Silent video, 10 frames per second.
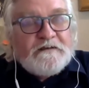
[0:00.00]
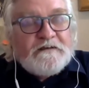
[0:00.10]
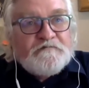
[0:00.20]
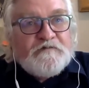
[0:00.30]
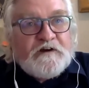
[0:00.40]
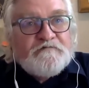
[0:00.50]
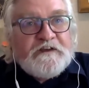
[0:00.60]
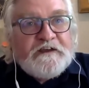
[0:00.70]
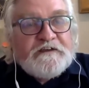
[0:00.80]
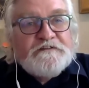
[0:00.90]
I've, I've,
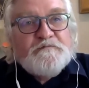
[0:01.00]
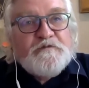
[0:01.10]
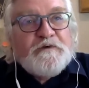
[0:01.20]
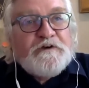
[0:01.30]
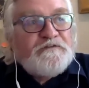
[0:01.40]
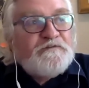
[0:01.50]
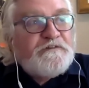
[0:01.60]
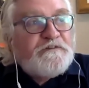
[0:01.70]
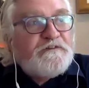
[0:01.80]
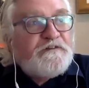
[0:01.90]
taken the proposal
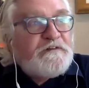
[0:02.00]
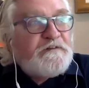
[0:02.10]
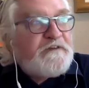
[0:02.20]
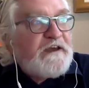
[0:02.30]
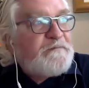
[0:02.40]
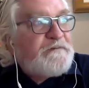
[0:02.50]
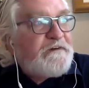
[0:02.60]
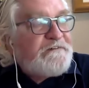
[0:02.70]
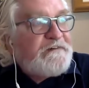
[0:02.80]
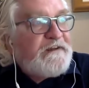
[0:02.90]
to the city of Cape
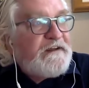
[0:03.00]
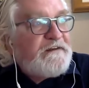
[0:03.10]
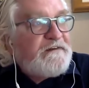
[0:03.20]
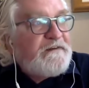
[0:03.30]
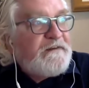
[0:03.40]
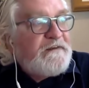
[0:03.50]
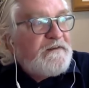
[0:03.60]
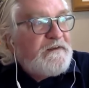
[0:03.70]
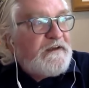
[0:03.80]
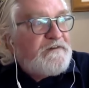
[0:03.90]
Town, and
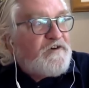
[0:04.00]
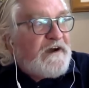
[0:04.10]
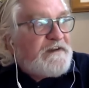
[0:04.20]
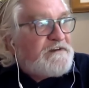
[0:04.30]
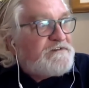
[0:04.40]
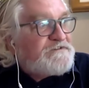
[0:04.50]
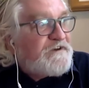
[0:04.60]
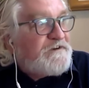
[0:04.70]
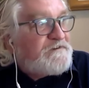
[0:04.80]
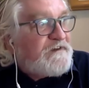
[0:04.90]
and rightly
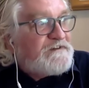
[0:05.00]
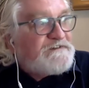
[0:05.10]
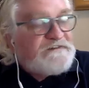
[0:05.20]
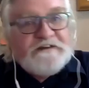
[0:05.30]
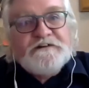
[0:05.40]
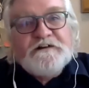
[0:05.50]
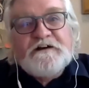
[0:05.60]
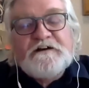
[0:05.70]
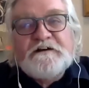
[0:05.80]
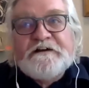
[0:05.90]
so, they said
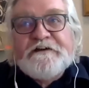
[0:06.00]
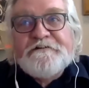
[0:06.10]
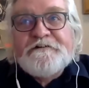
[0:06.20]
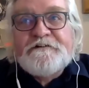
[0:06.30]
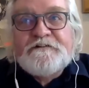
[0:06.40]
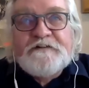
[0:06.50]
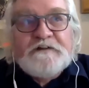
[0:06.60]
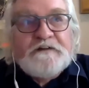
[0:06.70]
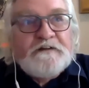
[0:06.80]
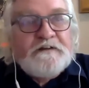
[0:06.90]
our current
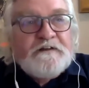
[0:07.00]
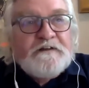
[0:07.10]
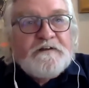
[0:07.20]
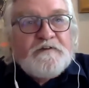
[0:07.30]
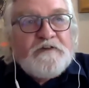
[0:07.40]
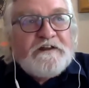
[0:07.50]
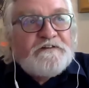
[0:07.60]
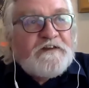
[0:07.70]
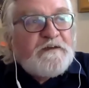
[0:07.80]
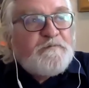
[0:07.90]
uh,
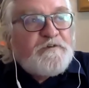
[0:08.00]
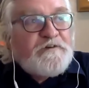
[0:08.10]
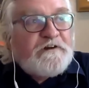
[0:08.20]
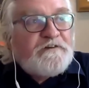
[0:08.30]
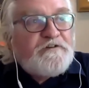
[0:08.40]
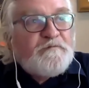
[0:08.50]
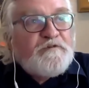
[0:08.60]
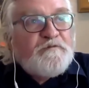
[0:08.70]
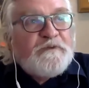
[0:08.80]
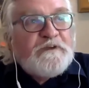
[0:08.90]
red tape around
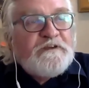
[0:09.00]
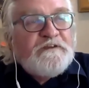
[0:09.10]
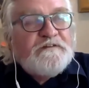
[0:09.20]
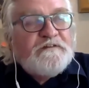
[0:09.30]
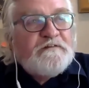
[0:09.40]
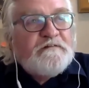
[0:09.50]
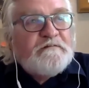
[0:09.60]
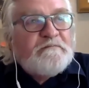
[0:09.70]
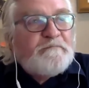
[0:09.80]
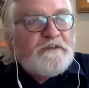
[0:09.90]
triple P's
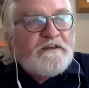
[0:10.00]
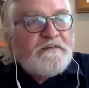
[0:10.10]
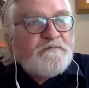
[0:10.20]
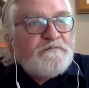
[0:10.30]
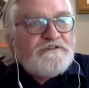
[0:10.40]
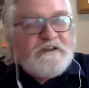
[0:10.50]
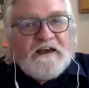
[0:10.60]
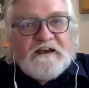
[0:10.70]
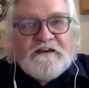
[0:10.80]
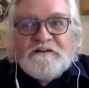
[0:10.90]
and
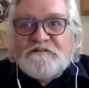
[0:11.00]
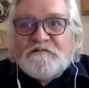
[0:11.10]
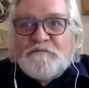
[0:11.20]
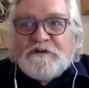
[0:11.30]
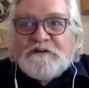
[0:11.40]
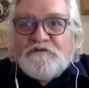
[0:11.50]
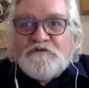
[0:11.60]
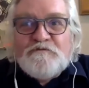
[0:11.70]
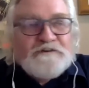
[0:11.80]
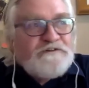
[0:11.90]
PMGAs and P
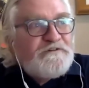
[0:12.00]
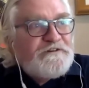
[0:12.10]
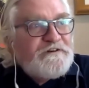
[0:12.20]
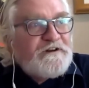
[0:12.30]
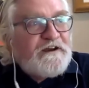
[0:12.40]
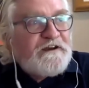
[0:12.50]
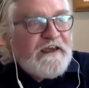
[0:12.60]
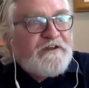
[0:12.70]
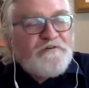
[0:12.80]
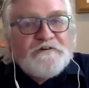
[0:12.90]
who was who didn't like
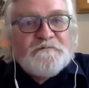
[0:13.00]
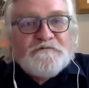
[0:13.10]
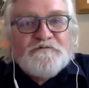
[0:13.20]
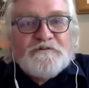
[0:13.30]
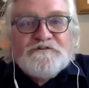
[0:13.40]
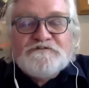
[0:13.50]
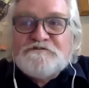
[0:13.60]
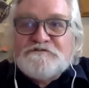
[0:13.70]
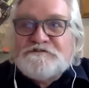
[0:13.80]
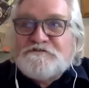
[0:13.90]
acronyms. Well, you
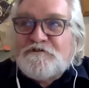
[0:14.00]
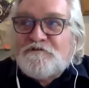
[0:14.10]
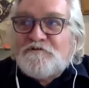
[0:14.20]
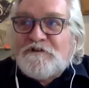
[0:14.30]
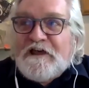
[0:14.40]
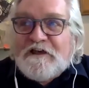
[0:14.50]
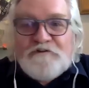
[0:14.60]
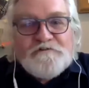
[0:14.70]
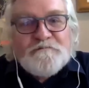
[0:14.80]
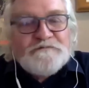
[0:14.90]
should just look at all the
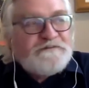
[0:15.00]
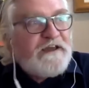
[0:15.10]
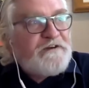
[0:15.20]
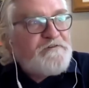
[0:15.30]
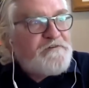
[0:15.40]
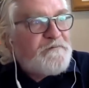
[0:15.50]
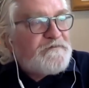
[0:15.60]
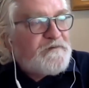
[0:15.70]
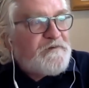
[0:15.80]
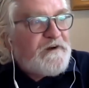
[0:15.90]
acronyms
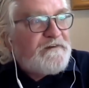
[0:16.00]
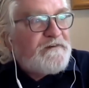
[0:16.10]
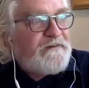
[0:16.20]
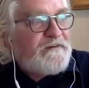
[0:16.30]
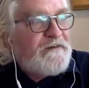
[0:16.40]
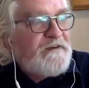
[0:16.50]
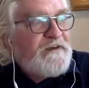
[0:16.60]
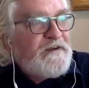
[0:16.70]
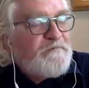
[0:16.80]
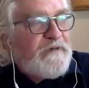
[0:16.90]
acronyms around the
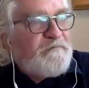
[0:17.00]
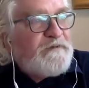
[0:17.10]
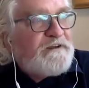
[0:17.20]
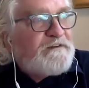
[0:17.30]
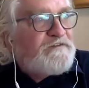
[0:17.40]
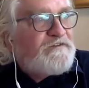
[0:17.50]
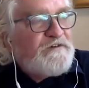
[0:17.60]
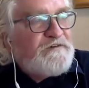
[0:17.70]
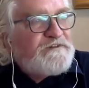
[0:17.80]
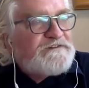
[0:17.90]
public
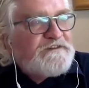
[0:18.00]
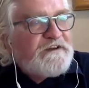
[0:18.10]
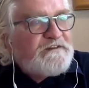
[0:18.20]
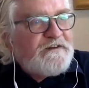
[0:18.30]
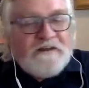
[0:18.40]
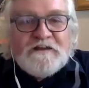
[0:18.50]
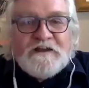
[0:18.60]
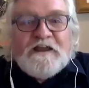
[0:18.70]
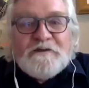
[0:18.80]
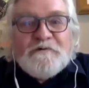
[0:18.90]
service sector.
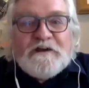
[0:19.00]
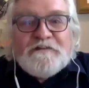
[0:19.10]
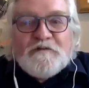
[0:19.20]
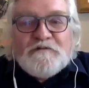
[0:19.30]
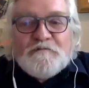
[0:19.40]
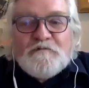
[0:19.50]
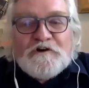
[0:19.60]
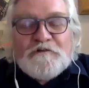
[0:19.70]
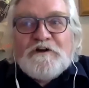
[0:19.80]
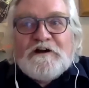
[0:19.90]
Anyway, the, the
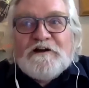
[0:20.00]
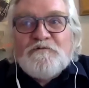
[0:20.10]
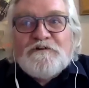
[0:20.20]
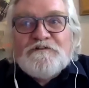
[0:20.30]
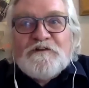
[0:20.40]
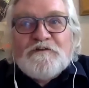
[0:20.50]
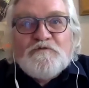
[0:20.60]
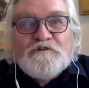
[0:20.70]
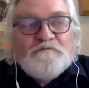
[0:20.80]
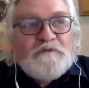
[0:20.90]
bottom line was that it
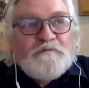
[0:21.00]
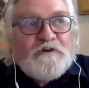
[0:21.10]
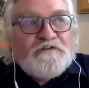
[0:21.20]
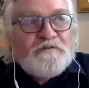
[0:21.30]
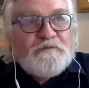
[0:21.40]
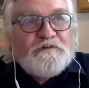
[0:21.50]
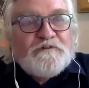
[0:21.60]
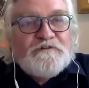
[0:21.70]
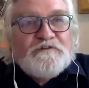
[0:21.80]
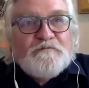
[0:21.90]
wouldn't be
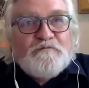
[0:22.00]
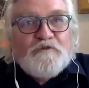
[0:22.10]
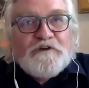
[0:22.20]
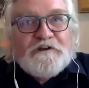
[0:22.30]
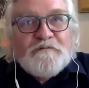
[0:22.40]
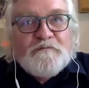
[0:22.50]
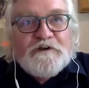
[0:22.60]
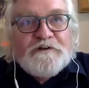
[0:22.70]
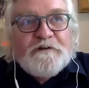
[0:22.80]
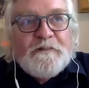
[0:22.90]
possible to put in a
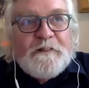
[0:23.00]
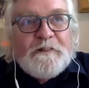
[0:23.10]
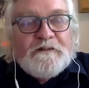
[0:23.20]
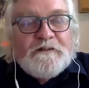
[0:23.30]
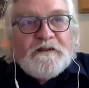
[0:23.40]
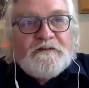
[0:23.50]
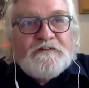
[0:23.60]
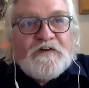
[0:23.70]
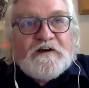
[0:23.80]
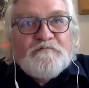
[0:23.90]
bid
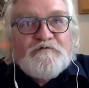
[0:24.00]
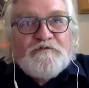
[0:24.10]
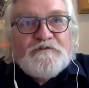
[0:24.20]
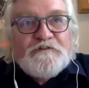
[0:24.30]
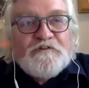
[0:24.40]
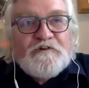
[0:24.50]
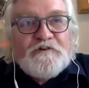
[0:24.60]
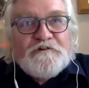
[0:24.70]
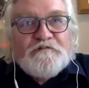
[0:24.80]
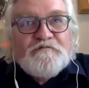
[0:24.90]
in time for this
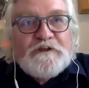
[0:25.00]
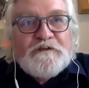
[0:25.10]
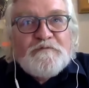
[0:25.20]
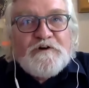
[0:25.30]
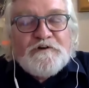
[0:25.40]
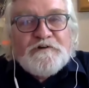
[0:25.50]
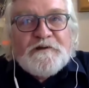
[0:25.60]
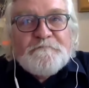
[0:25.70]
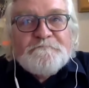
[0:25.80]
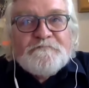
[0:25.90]
RFP
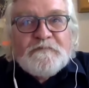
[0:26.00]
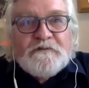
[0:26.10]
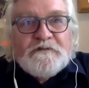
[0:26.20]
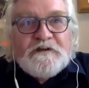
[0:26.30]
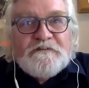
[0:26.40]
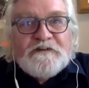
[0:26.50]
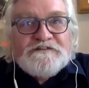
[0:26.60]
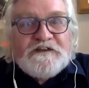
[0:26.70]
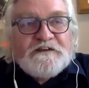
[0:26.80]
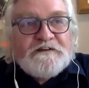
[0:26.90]
program. And
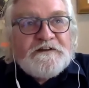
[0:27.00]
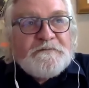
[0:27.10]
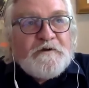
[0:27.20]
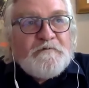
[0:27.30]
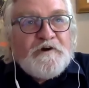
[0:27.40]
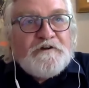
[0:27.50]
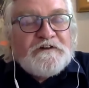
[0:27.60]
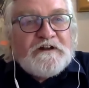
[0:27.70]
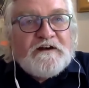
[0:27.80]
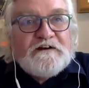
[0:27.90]
then secondly, we
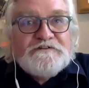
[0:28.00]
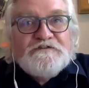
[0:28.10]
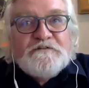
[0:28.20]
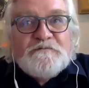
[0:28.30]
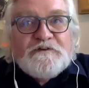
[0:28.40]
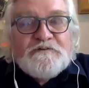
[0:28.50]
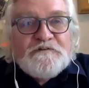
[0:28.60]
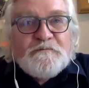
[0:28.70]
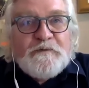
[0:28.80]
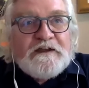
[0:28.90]
weren't allowed to
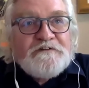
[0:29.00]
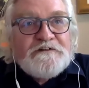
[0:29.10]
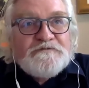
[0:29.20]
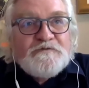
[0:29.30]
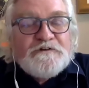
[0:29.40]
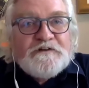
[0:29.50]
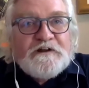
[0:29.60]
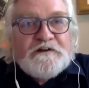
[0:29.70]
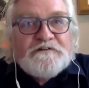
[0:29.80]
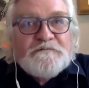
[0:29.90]
because the batteries weren't
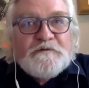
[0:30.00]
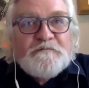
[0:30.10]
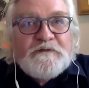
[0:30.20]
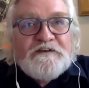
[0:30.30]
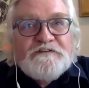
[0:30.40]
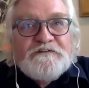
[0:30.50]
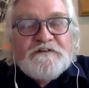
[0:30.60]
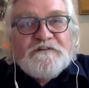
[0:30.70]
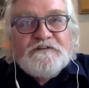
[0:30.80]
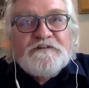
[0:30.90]
allowed to be placed
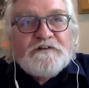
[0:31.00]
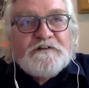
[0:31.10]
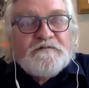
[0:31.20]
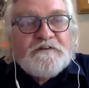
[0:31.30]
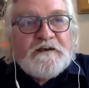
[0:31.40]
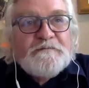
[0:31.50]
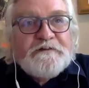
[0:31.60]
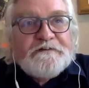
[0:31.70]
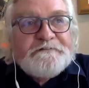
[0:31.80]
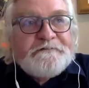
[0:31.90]
in the city of Cape
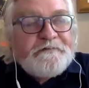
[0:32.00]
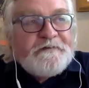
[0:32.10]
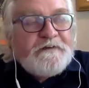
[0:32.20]
Town.